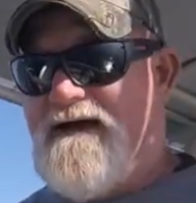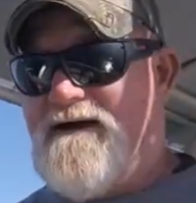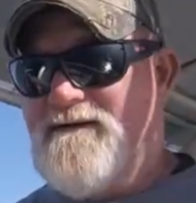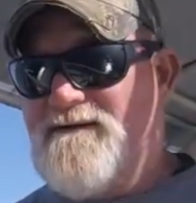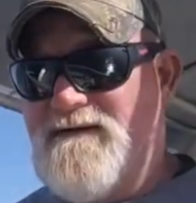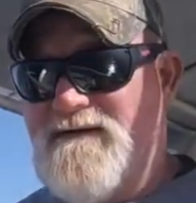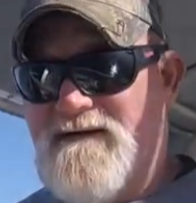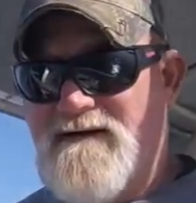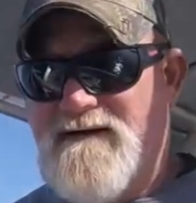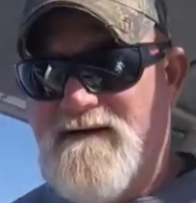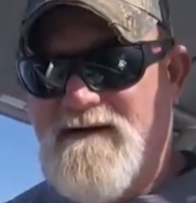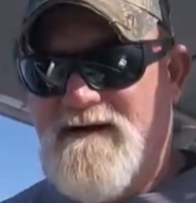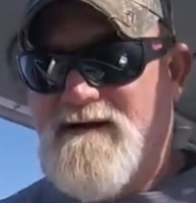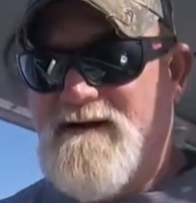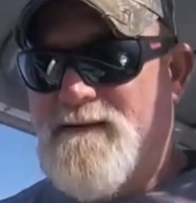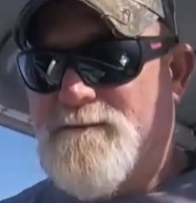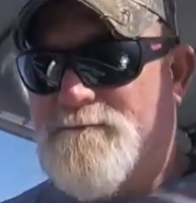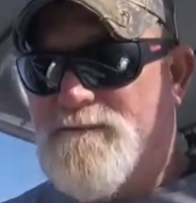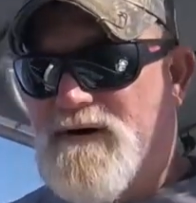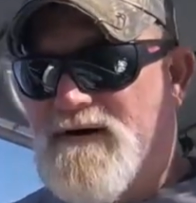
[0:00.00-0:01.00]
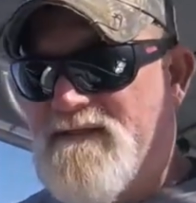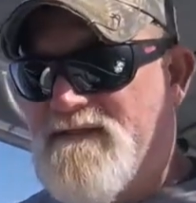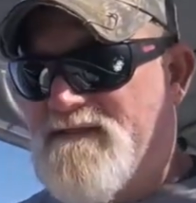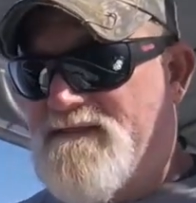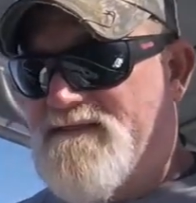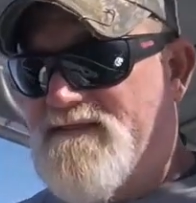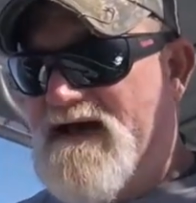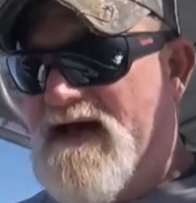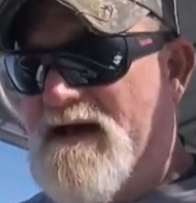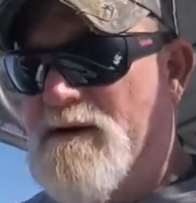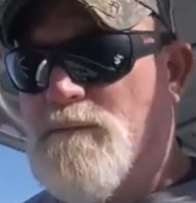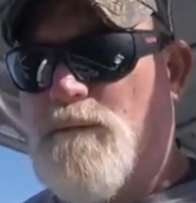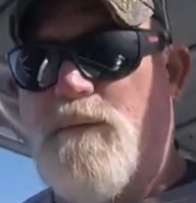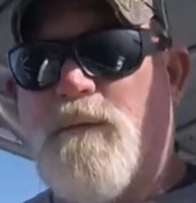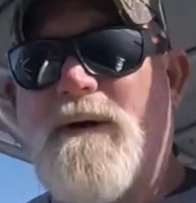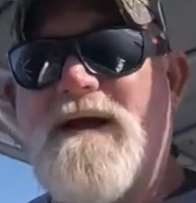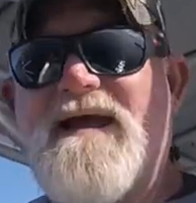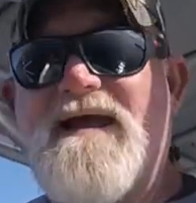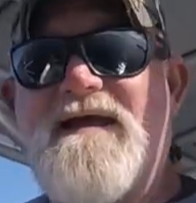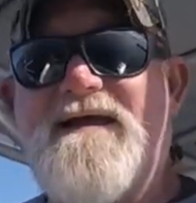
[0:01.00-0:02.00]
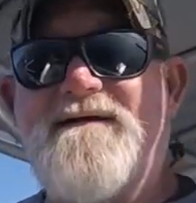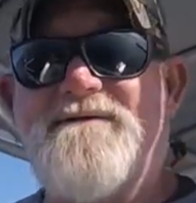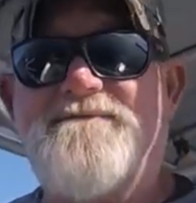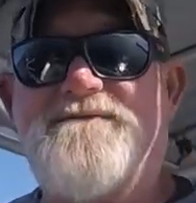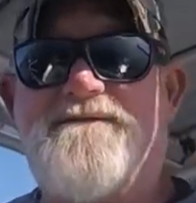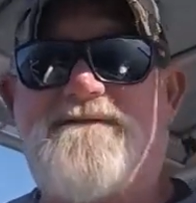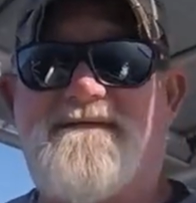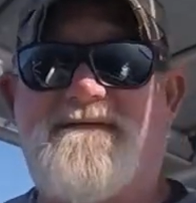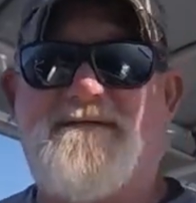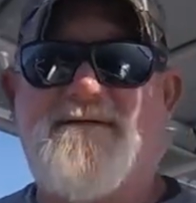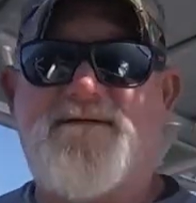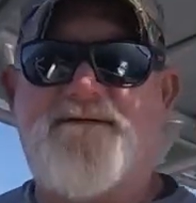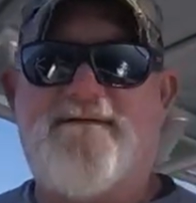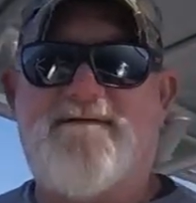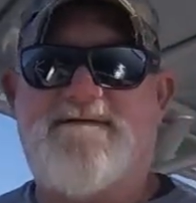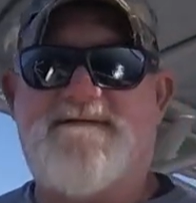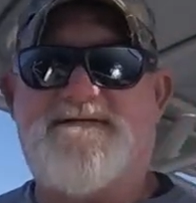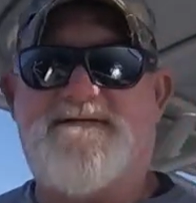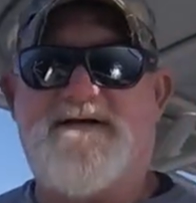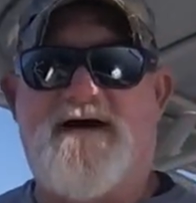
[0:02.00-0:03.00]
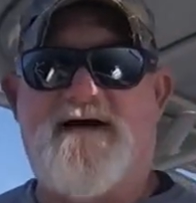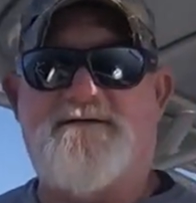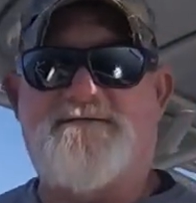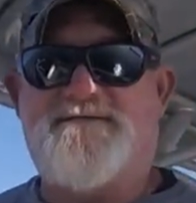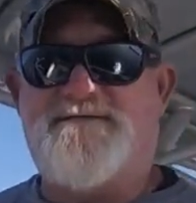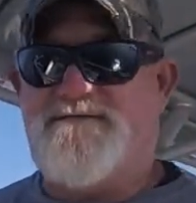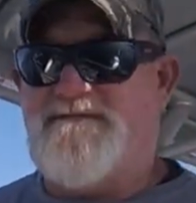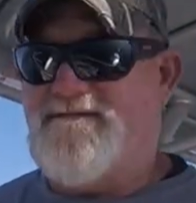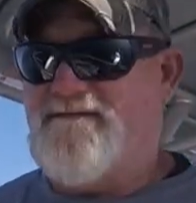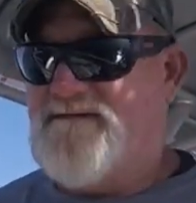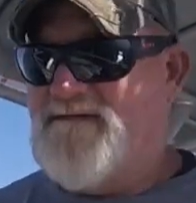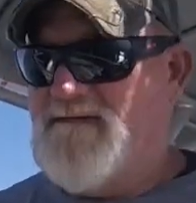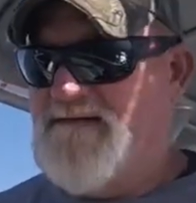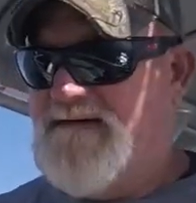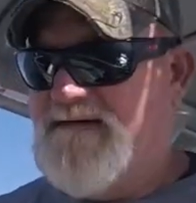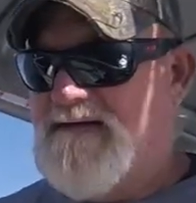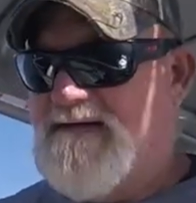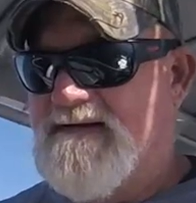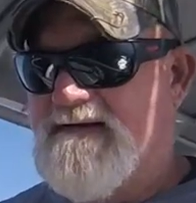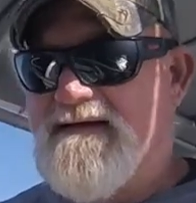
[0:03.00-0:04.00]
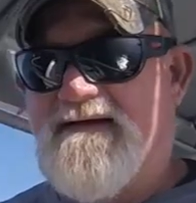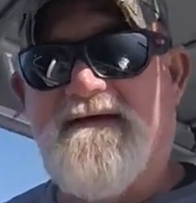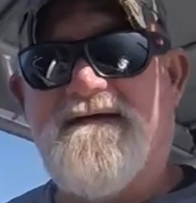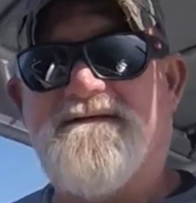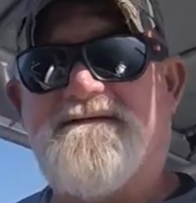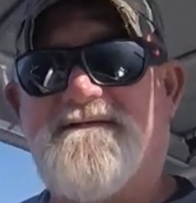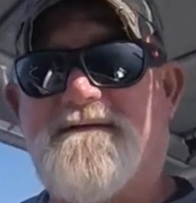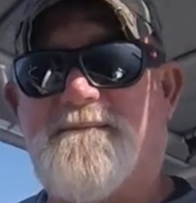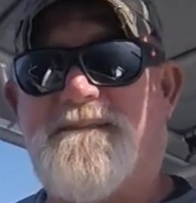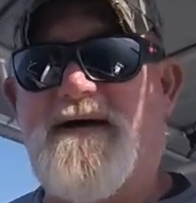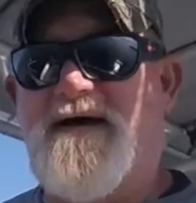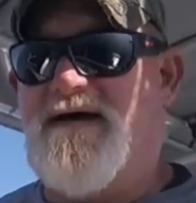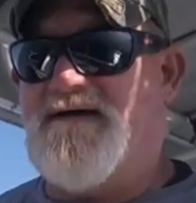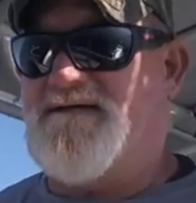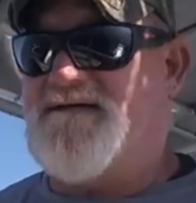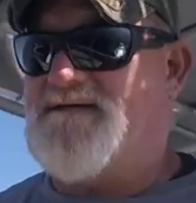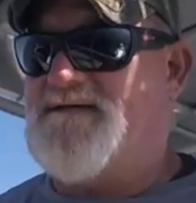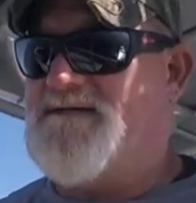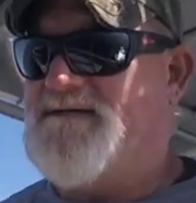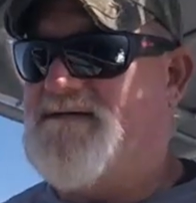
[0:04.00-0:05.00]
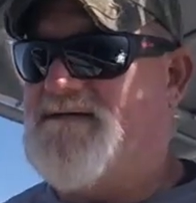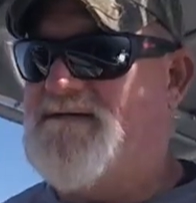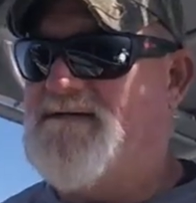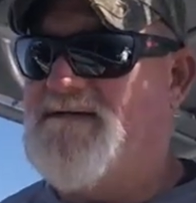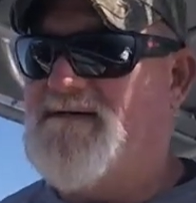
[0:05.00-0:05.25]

out. But that weaved stuff is the best.